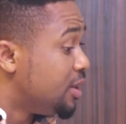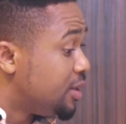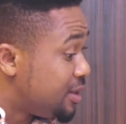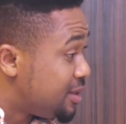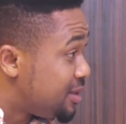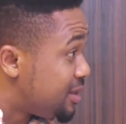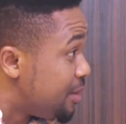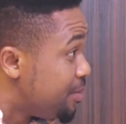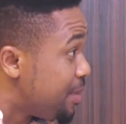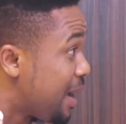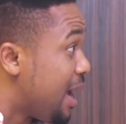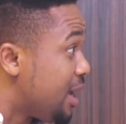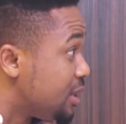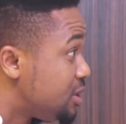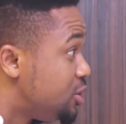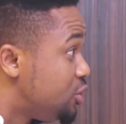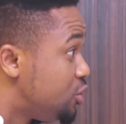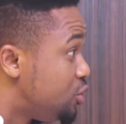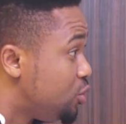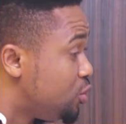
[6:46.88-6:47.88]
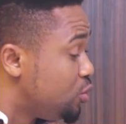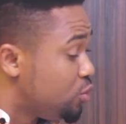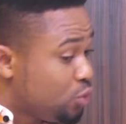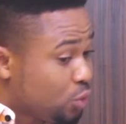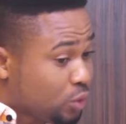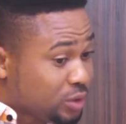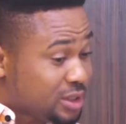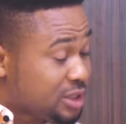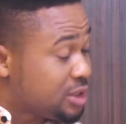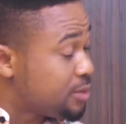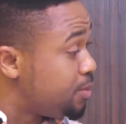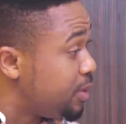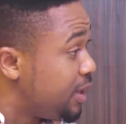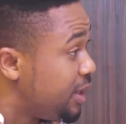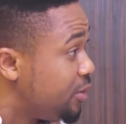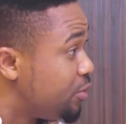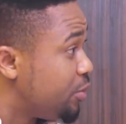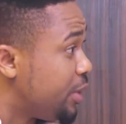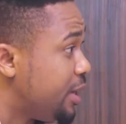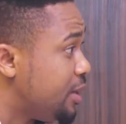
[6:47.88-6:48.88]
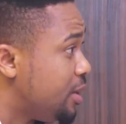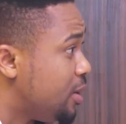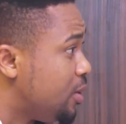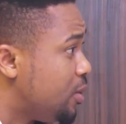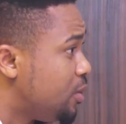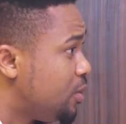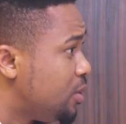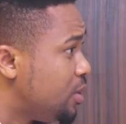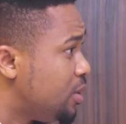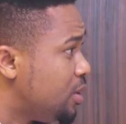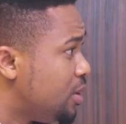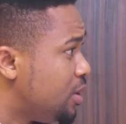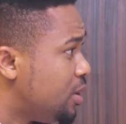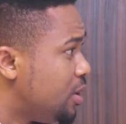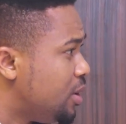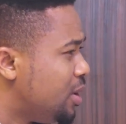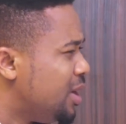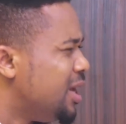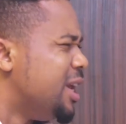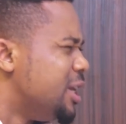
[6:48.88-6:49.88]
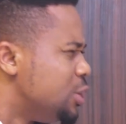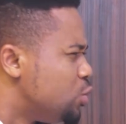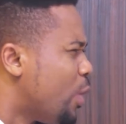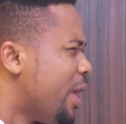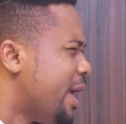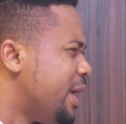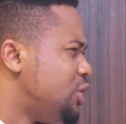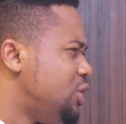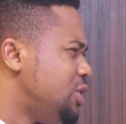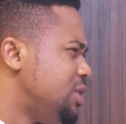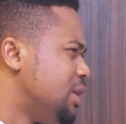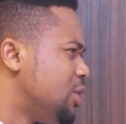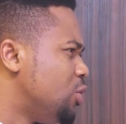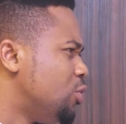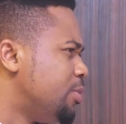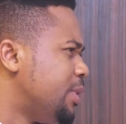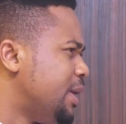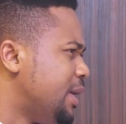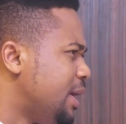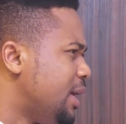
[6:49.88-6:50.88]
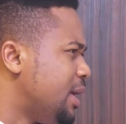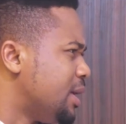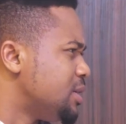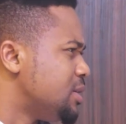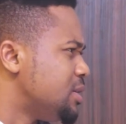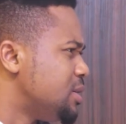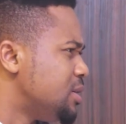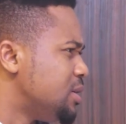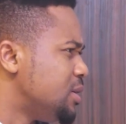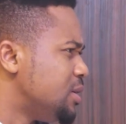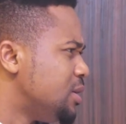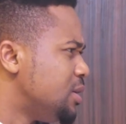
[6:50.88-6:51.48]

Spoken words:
the same attitude you're displaying right now is why I cheated on my ex.